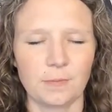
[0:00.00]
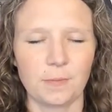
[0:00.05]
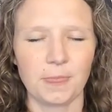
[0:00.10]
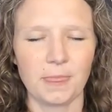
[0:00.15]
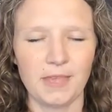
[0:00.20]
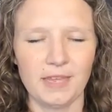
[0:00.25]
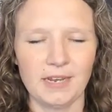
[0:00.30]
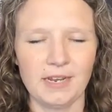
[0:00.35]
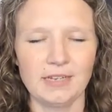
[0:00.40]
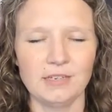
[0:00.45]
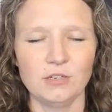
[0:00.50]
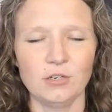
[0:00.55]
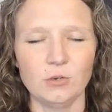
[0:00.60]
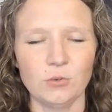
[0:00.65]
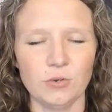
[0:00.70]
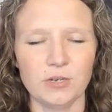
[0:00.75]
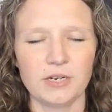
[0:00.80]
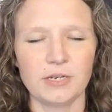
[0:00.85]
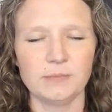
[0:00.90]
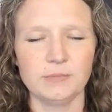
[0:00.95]
and I know
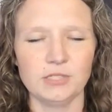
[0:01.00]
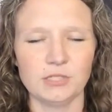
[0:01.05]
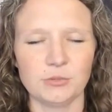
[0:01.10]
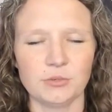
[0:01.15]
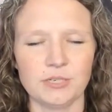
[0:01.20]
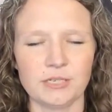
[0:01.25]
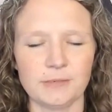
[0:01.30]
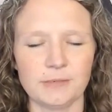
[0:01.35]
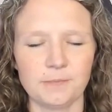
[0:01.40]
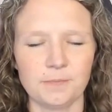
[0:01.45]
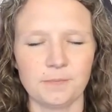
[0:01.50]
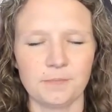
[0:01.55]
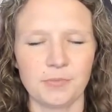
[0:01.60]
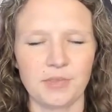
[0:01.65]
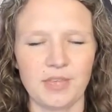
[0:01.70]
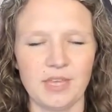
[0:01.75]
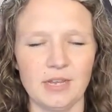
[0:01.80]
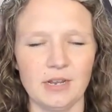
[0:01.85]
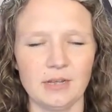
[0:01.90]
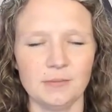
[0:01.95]
what I'm doing,
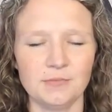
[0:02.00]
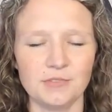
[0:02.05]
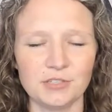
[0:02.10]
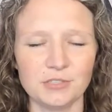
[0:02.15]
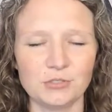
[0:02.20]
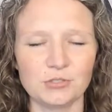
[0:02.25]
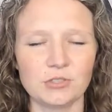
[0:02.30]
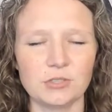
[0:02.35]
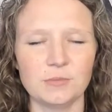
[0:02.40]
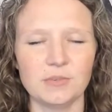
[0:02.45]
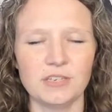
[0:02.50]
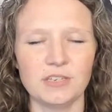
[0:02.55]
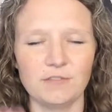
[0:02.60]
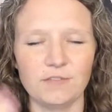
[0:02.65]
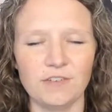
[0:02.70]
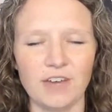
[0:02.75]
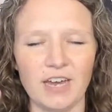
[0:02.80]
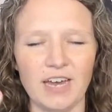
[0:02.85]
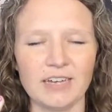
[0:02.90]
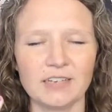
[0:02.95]
and I'm literally being
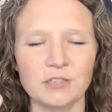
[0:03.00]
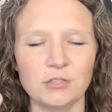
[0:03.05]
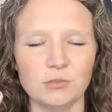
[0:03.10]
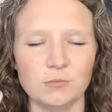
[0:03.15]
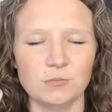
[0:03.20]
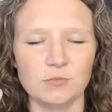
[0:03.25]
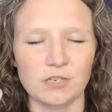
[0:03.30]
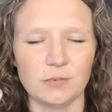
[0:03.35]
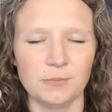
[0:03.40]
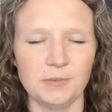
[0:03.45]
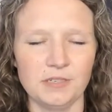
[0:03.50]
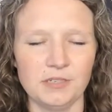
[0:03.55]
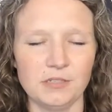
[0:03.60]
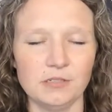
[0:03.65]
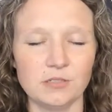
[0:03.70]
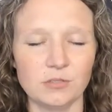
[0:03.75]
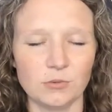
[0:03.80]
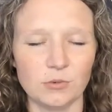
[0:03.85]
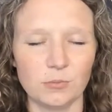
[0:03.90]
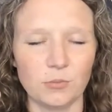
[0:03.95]
vacuumed up
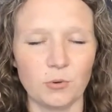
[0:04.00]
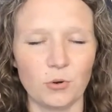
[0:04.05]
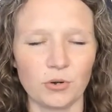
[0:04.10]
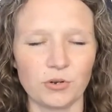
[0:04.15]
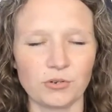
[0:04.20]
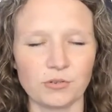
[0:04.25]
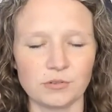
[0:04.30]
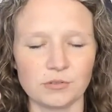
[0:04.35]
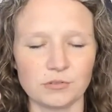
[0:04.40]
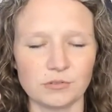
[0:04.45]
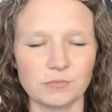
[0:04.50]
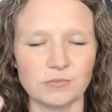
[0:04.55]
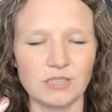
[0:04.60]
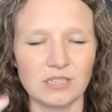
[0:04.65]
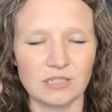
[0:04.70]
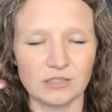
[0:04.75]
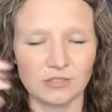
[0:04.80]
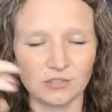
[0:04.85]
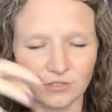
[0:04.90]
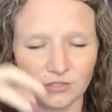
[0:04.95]
into a portal, I'm
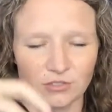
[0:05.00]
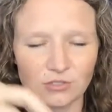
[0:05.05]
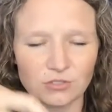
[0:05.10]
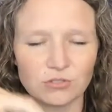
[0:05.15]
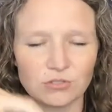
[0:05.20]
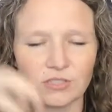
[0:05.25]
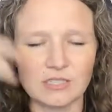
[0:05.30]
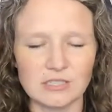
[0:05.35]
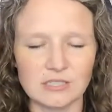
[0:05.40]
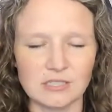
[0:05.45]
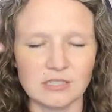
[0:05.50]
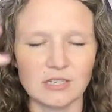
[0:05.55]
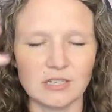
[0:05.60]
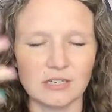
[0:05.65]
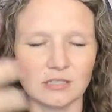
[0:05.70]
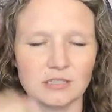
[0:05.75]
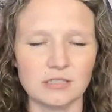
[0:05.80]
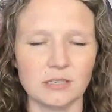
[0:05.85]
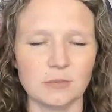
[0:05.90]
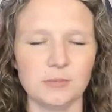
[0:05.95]
being literally
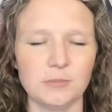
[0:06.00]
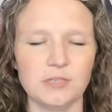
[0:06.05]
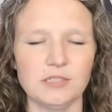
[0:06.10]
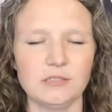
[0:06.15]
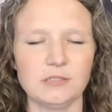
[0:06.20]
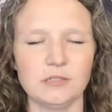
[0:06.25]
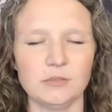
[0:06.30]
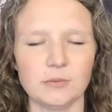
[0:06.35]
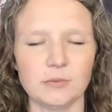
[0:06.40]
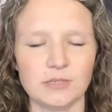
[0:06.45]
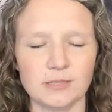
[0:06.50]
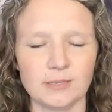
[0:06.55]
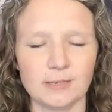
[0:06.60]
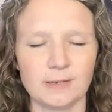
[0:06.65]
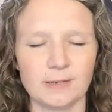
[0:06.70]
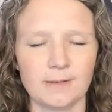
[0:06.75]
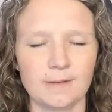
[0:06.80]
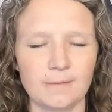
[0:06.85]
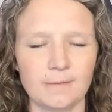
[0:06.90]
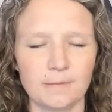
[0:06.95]
sucked up into it.
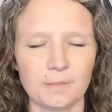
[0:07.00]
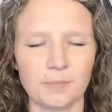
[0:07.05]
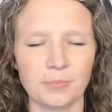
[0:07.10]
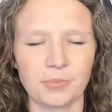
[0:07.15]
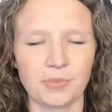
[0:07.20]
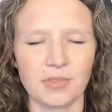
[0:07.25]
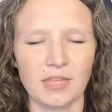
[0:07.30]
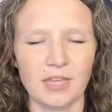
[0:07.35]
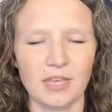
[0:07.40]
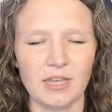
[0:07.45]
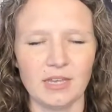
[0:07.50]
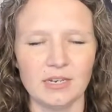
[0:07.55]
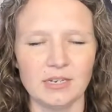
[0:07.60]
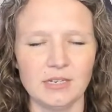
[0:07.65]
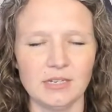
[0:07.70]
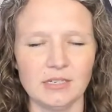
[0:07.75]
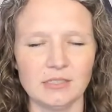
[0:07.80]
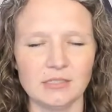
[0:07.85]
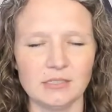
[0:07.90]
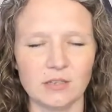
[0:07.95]
And
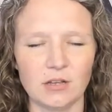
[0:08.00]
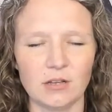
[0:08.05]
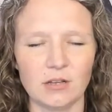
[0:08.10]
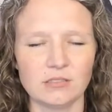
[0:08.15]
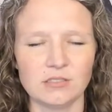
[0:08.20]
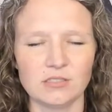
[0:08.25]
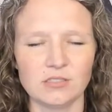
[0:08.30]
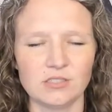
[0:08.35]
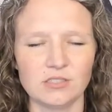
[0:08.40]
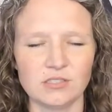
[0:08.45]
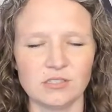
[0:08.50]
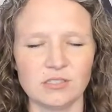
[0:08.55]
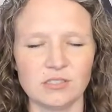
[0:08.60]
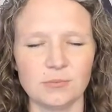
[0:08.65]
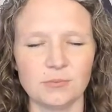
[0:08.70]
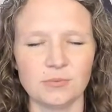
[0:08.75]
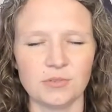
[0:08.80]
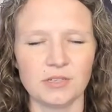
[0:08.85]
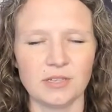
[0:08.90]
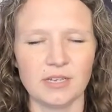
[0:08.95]
it's uh, it's just
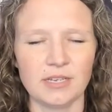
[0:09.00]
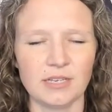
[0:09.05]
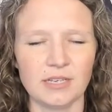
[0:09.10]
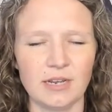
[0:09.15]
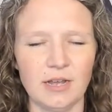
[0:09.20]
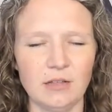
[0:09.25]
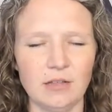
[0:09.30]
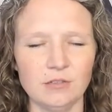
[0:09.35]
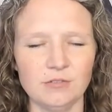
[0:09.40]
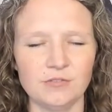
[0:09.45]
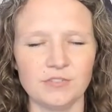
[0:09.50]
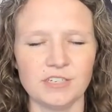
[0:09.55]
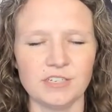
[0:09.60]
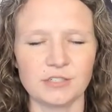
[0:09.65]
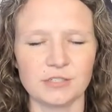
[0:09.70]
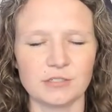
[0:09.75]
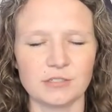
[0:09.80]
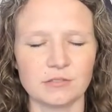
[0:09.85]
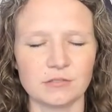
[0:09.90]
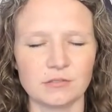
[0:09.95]
simply like an
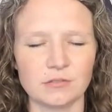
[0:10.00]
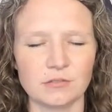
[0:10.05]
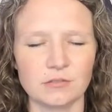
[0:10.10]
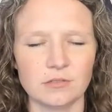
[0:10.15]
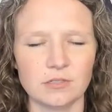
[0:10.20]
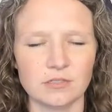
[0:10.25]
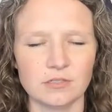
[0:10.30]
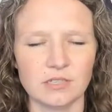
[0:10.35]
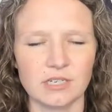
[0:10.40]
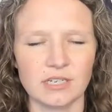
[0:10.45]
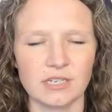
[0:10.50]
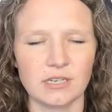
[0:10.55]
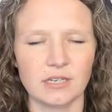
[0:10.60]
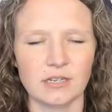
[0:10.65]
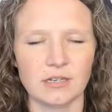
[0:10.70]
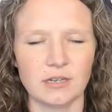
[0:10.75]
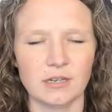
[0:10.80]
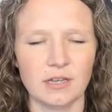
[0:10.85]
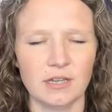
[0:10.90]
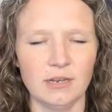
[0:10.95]
elevator. It's like
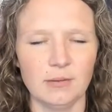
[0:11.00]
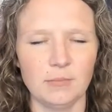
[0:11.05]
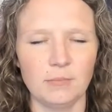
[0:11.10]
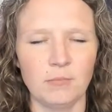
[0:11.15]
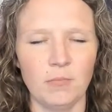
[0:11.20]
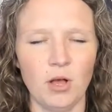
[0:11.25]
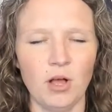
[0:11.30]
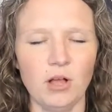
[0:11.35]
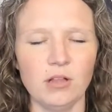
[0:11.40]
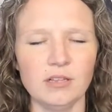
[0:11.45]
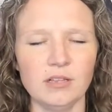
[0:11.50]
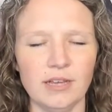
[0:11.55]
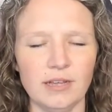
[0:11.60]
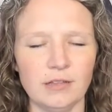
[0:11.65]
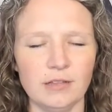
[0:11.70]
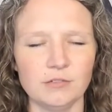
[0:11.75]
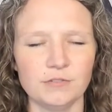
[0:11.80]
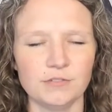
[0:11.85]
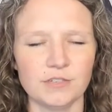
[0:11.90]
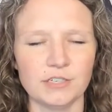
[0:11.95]
a an a mall
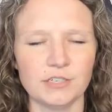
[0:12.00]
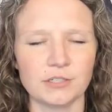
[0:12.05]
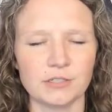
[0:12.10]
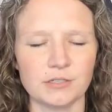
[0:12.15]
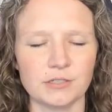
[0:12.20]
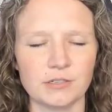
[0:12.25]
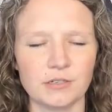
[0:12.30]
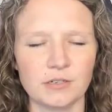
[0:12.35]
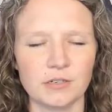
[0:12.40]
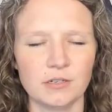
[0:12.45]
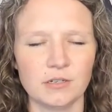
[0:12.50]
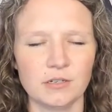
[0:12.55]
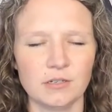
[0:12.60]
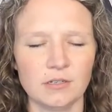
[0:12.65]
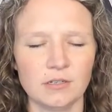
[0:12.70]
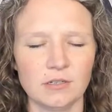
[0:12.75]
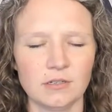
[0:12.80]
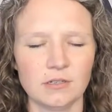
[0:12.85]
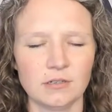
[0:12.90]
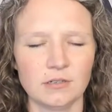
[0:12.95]
elevator.
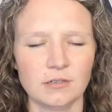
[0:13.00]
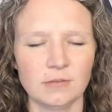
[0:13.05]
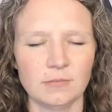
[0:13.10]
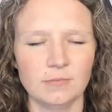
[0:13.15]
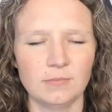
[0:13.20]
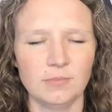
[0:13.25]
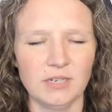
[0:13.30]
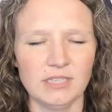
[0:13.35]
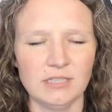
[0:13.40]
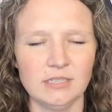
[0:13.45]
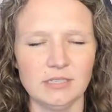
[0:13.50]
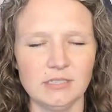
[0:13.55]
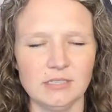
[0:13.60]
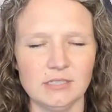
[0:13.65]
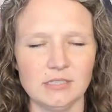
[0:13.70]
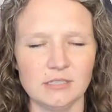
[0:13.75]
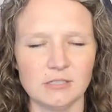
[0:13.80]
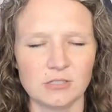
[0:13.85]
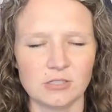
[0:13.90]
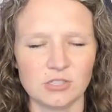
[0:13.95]
But this
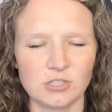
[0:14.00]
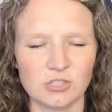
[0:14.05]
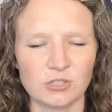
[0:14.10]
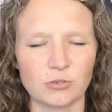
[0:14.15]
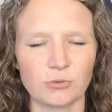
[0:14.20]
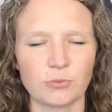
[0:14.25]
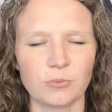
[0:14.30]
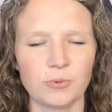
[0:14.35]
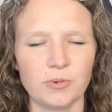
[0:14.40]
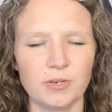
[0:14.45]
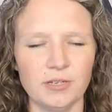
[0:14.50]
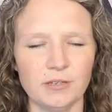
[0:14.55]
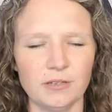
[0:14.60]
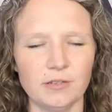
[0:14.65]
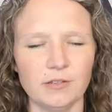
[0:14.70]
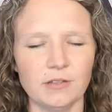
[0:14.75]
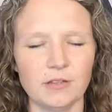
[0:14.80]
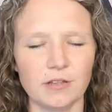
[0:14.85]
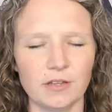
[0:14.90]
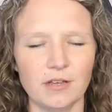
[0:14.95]
is
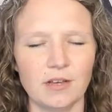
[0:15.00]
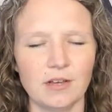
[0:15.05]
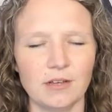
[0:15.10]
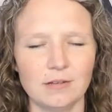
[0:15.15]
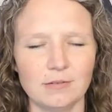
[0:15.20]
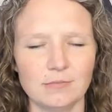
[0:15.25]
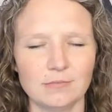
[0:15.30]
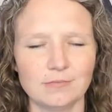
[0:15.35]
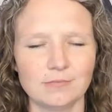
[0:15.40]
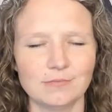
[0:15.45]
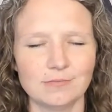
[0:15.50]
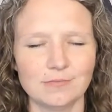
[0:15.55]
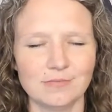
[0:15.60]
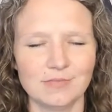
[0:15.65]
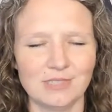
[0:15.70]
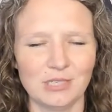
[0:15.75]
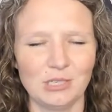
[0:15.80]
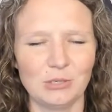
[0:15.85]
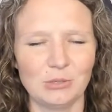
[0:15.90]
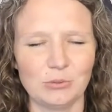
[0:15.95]
surreal um,
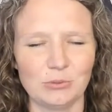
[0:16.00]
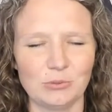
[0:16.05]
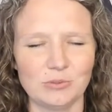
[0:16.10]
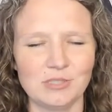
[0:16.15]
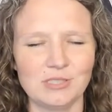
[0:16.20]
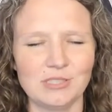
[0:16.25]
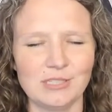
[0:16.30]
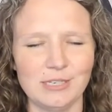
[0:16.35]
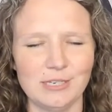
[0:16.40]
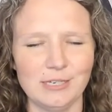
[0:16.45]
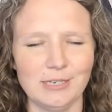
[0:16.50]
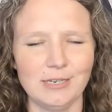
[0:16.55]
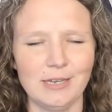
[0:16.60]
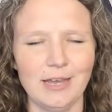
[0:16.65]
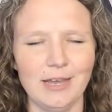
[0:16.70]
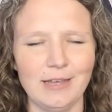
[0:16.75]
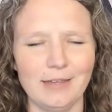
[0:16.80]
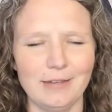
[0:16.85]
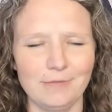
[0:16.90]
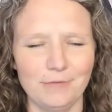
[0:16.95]
to see
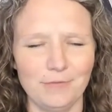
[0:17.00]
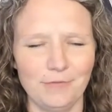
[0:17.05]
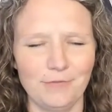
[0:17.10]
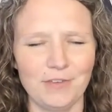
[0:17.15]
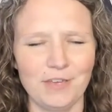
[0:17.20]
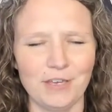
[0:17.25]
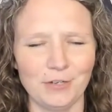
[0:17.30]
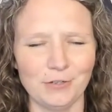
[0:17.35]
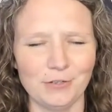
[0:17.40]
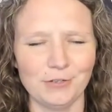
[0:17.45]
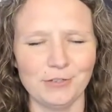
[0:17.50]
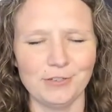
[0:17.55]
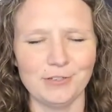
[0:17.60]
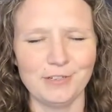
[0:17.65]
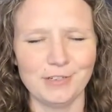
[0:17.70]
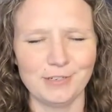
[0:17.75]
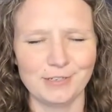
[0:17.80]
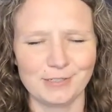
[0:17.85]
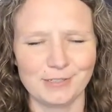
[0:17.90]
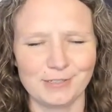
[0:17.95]
and feel
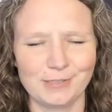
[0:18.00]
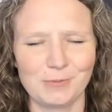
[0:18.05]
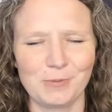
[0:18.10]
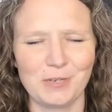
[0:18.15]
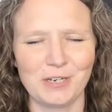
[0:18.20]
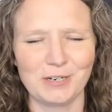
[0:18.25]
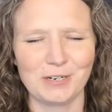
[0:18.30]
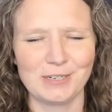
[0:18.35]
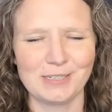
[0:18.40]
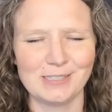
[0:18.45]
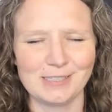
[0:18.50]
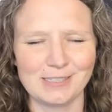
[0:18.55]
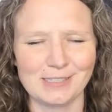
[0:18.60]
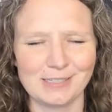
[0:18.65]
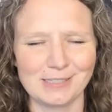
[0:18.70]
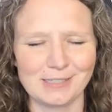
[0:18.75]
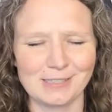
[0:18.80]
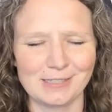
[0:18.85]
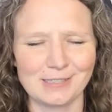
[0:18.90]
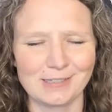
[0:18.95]
and experience
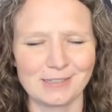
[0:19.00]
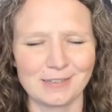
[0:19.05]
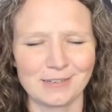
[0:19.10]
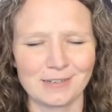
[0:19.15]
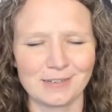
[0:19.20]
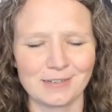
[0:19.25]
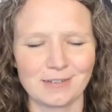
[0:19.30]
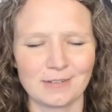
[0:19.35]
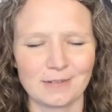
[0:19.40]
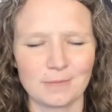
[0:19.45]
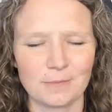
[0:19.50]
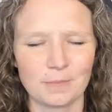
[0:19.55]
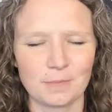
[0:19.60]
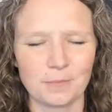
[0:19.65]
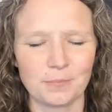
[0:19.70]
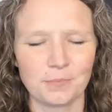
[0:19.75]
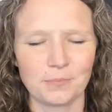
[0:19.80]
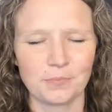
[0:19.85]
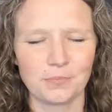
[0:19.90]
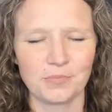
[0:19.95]
this
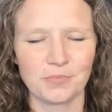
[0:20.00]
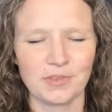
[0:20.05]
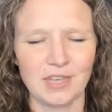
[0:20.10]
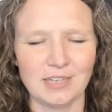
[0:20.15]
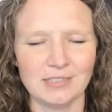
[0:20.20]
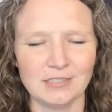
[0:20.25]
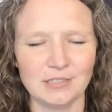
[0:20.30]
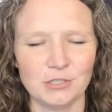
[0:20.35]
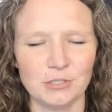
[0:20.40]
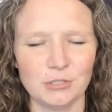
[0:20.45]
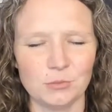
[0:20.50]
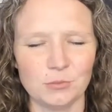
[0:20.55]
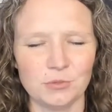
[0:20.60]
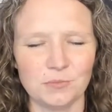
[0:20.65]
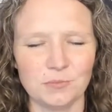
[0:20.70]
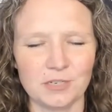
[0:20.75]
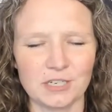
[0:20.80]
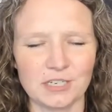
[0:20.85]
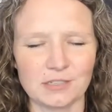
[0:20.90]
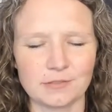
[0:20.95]
as a human
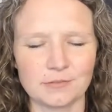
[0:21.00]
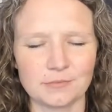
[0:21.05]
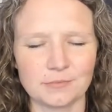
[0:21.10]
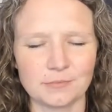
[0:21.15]
being.